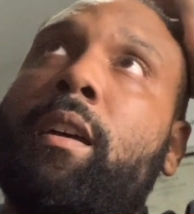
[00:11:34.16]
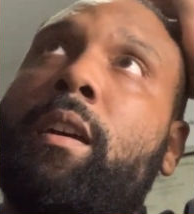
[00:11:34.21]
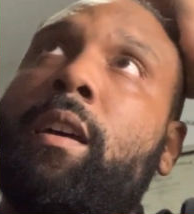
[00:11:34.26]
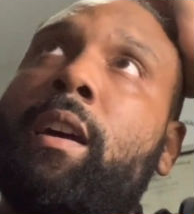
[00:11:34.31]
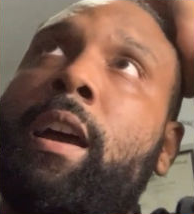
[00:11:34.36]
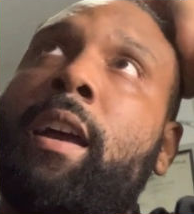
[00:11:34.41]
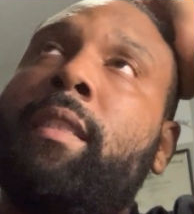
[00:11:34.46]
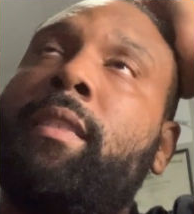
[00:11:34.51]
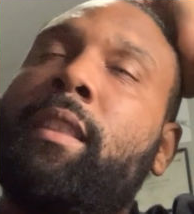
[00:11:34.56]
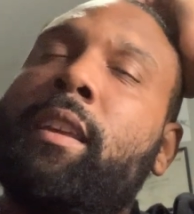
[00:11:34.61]

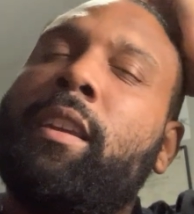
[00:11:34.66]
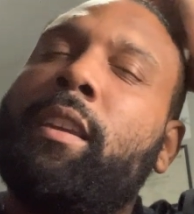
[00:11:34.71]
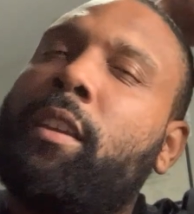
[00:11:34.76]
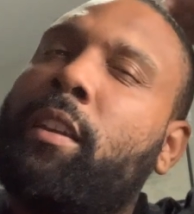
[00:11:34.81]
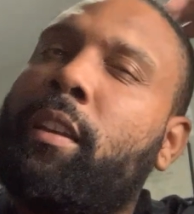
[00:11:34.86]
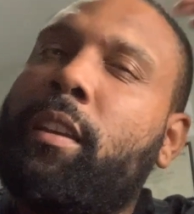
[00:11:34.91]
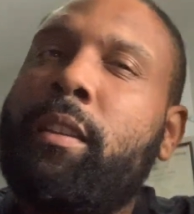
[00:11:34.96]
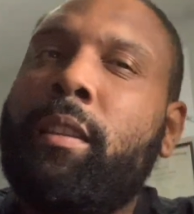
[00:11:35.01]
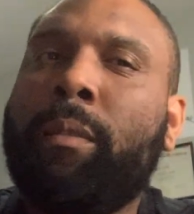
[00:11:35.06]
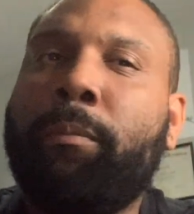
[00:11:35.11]
I
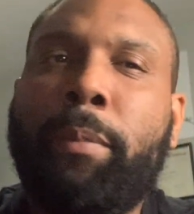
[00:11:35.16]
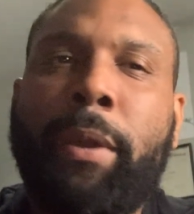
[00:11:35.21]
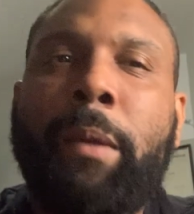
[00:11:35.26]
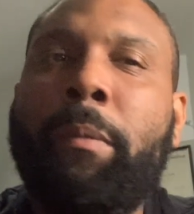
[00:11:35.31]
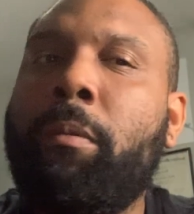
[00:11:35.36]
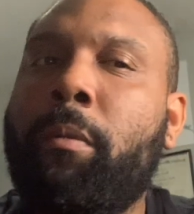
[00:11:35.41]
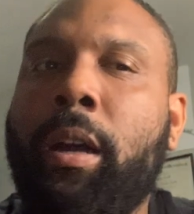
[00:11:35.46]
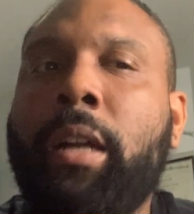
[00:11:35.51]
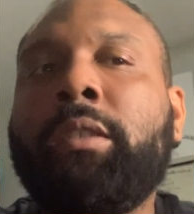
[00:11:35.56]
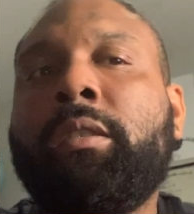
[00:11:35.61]
think the
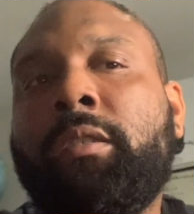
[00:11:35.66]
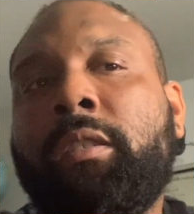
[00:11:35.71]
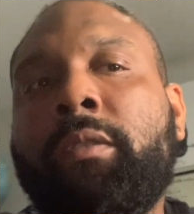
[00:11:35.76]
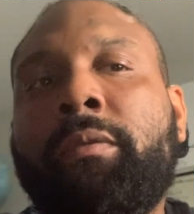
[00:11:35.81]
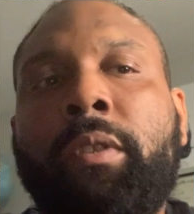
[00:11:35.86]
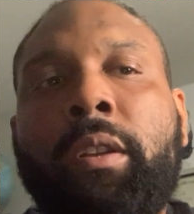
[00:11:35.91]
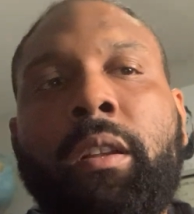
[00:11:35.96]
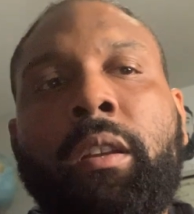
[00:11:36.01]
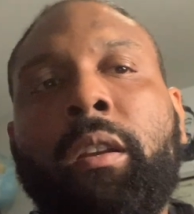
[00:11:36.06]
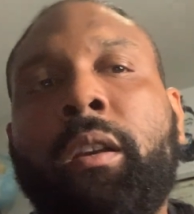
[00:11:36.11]
people watching this
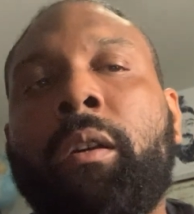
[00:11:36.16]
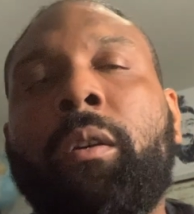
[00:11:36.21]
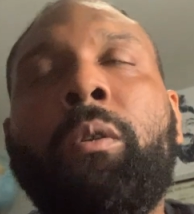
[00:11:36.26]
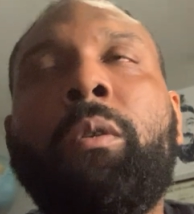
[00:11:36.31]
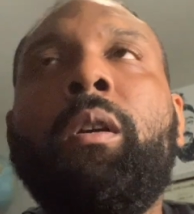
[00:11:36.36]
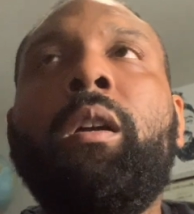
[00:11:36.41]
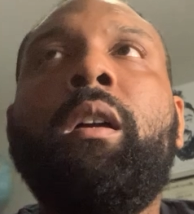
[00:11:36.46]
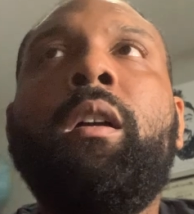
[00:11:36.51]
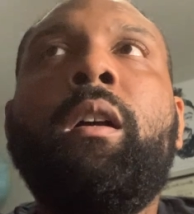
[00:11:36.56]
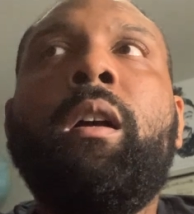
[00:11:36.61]
video,
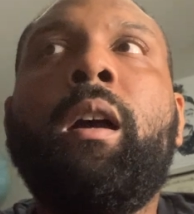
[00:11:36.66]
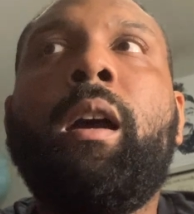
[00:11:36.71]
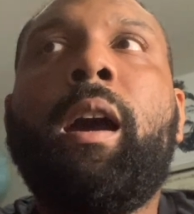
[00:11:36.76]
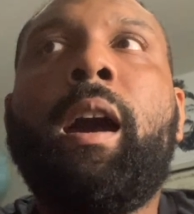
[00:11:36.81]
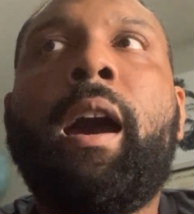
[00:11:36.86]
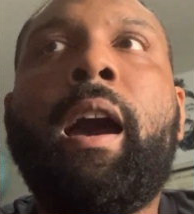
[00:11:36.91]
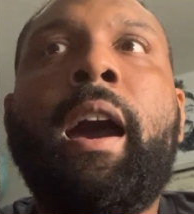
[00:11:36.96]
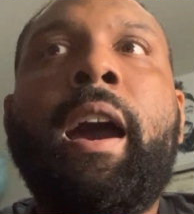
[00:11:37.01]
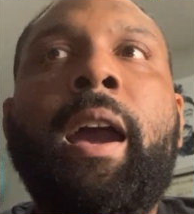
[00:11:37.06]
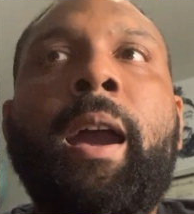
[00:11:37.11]

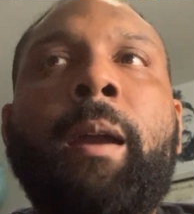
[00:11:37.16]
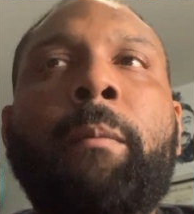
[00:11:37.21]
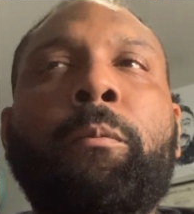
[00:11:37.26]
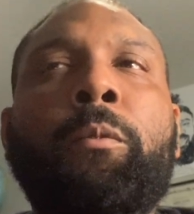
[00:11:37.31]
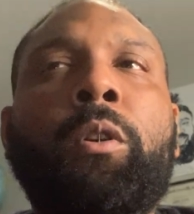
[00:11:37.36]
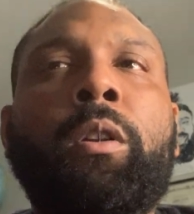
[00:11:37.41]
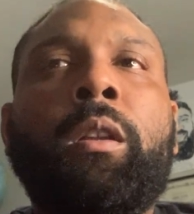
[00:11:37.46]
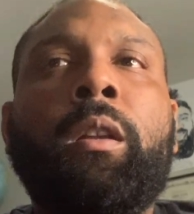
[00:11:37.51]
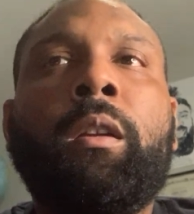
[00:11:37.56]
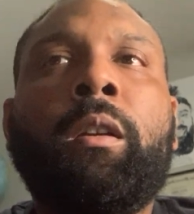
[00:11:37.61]
I'm
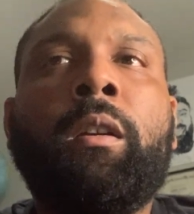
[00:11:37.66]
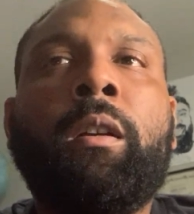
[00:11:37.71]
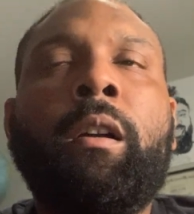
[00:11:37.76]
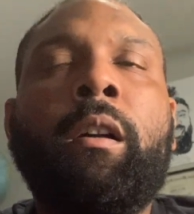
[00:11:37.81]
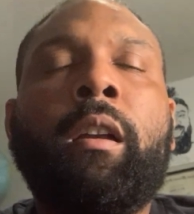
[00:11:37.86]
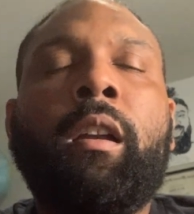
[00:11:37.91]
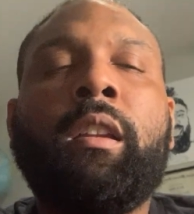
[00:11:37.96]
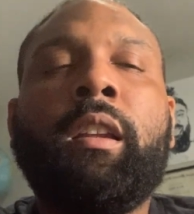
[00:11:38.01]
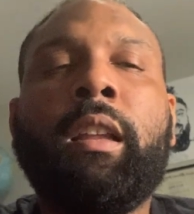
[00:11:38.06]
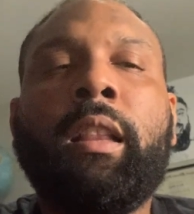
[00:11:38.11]
gonna go
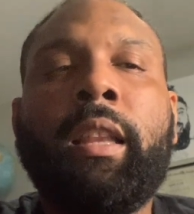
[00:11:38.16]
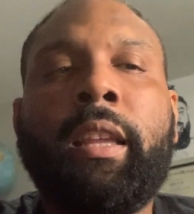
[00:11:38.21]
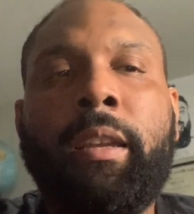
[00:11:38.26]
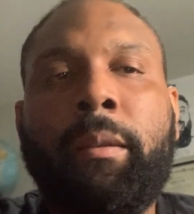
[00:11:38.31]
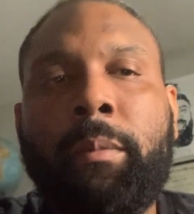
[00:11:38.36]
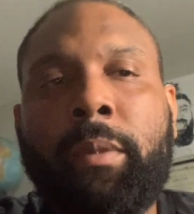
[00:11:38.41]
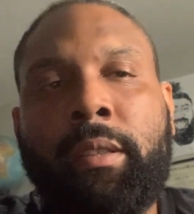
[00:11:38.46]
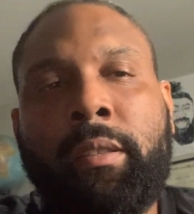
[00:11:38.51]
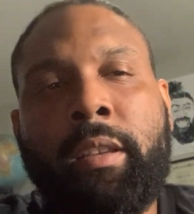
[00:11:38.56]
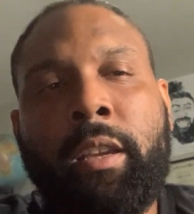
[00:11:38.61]
out on a
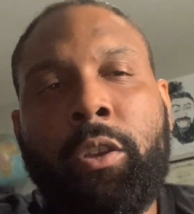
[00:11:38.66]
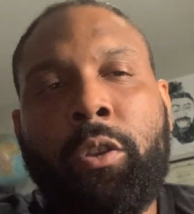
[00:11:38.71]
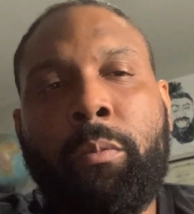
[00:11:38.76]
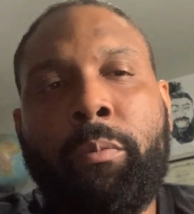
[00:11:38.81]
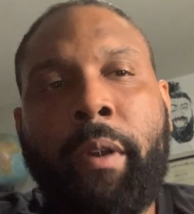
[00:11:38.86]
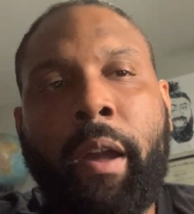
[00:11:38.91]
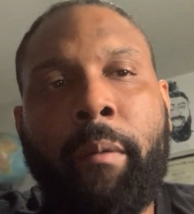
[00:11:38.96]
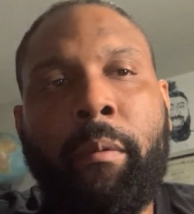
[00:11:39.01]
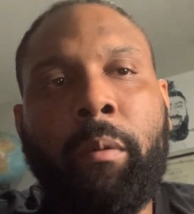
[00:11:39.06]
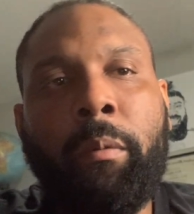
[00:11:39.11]
limb and say you
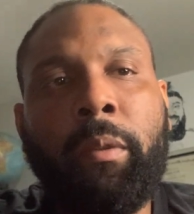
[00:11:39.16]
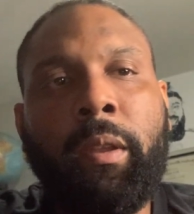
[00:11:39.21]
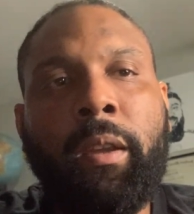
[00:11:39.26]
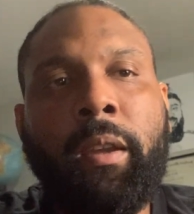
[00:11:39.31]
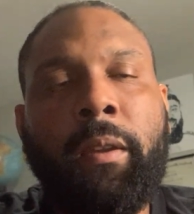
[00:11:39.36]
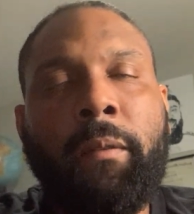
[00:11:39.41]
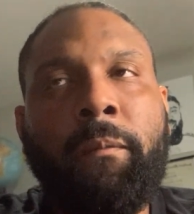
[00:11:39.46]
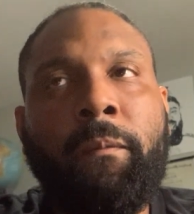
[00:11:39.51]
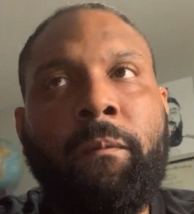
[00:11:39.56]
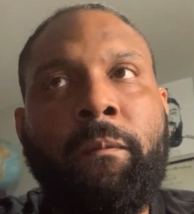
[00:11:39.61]

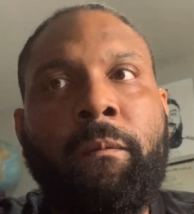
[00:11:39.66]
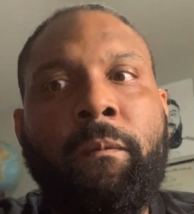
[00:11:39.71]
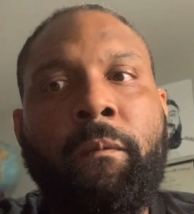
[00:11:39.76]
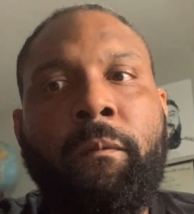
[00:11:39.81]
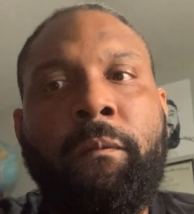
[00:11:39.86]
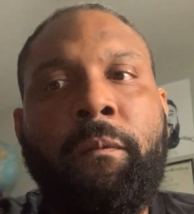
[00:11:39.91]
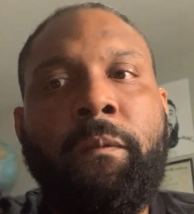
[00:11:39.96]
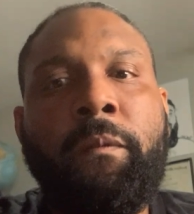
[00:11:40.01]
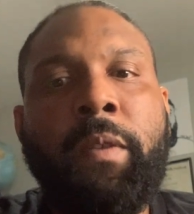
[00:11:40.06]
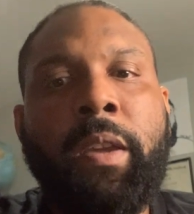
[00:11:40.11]
probably
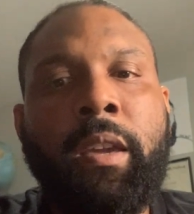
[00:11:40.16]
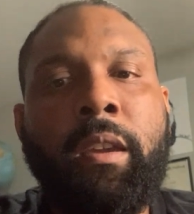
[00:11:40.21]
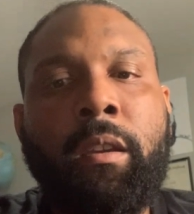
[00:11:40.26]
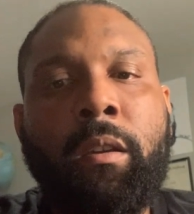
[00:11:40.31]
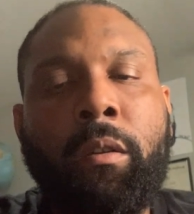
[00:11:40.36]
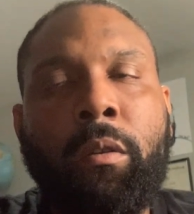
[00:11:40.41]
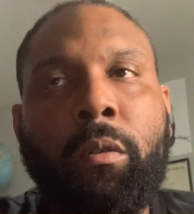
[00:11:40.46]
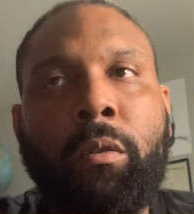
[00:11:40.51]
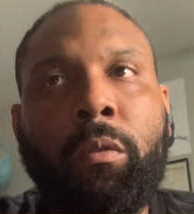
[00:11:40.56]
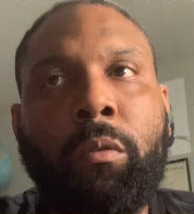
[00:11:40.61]

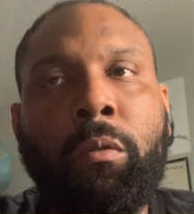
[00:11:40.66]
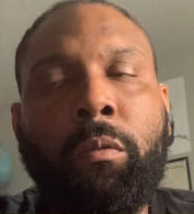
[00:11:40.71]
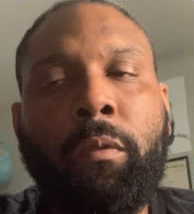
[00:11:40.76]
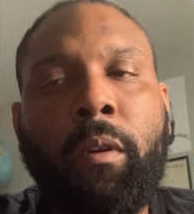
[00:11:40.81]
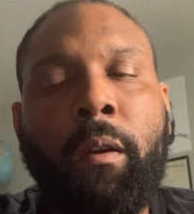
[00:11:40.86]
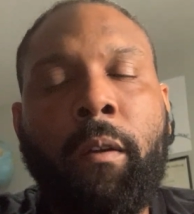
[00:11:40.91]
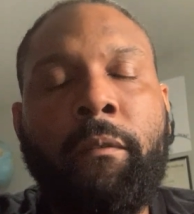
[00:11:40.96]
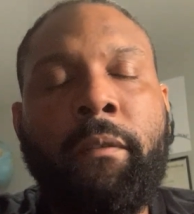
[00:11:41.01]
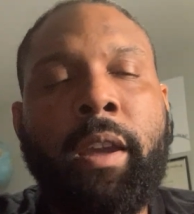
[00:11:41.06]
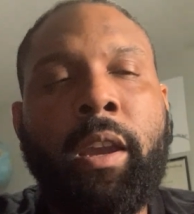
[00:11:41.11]
feel
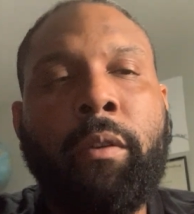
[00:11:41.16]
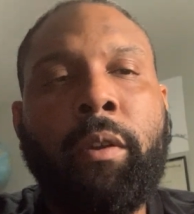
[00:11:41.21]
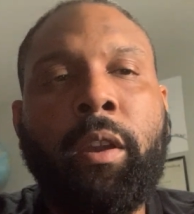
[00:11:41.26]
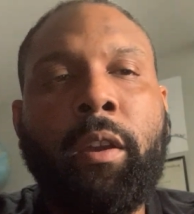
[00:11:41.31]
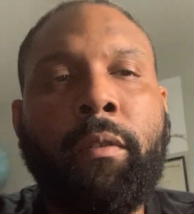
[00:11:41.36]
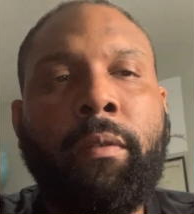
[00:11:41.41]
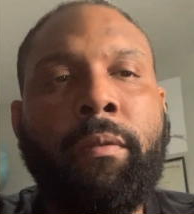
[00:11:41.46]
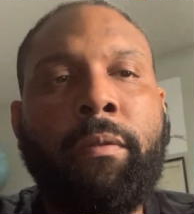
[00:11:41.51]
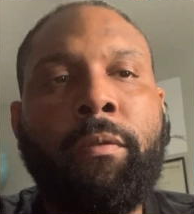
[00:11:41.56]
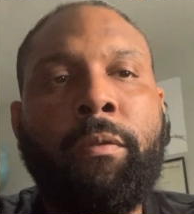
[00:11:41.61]
very
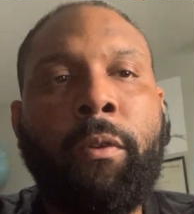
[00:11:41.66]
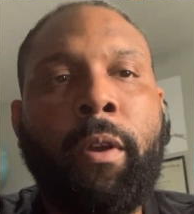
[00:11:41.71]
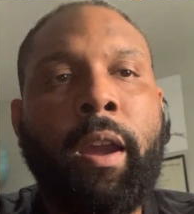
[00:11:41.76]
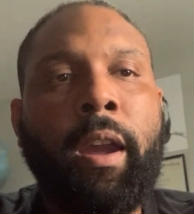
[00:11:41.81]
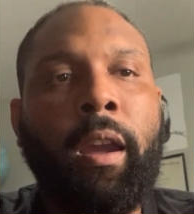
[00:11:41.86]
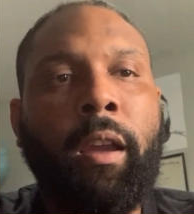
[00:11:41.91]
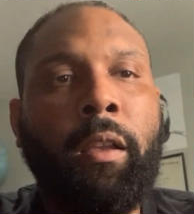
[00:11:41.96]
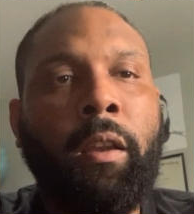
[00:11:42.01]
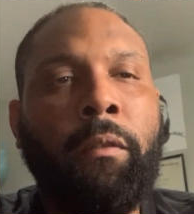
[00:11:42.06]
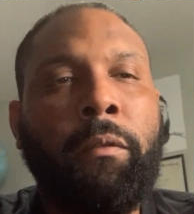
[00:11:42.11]

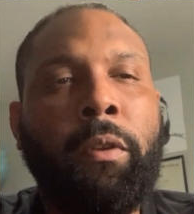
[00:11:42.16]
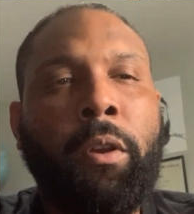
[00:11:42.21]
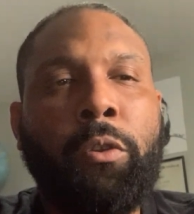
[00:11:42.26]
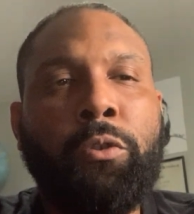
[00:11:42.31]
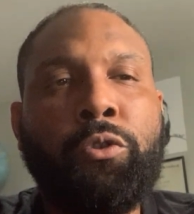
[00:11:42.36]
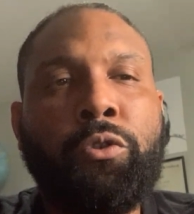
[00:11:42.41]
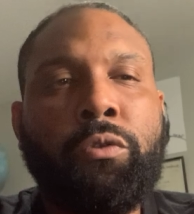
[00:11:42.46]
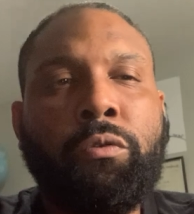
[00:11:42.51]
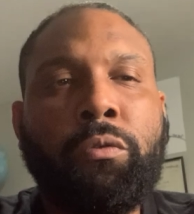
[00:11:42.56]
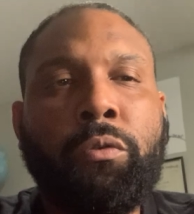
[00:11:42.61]
afraid of your
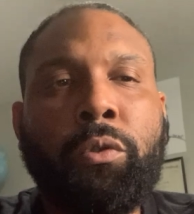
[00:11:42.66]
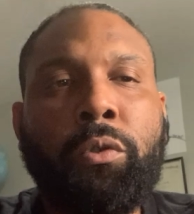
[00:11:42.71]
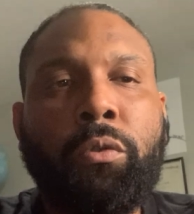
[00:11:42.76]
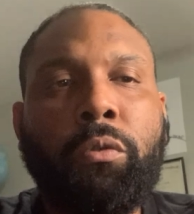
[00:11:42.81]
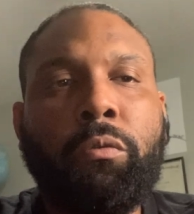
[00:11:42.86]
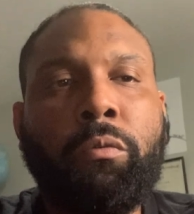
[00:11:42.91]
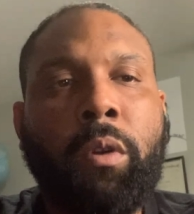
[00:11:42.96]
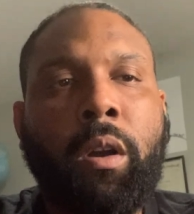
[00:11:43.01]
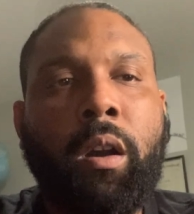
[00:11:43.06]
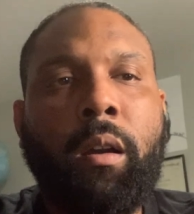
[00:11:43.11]
true
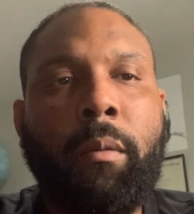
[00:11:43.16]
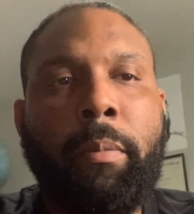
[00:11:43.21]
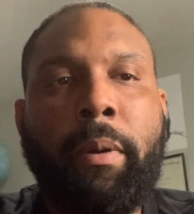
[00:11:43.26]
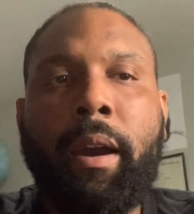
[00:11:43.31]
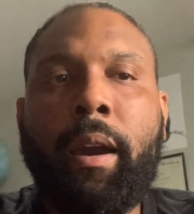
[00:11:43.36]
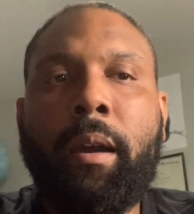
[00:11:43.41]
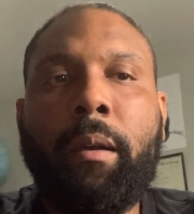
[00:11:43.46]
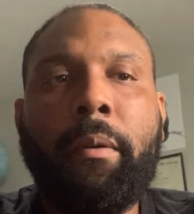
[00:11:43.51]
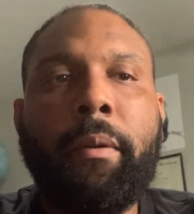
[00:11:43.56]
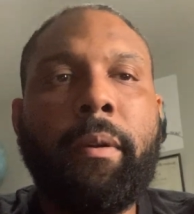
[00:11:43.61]
raw
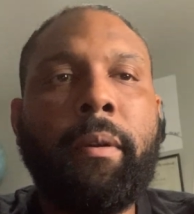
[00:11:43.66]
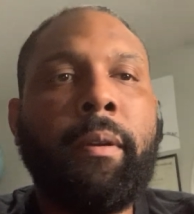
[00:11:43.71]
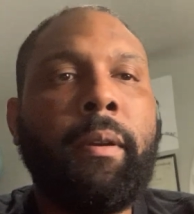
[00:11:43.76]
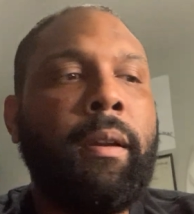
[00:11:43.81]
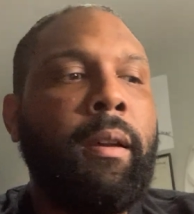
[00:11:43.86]
power,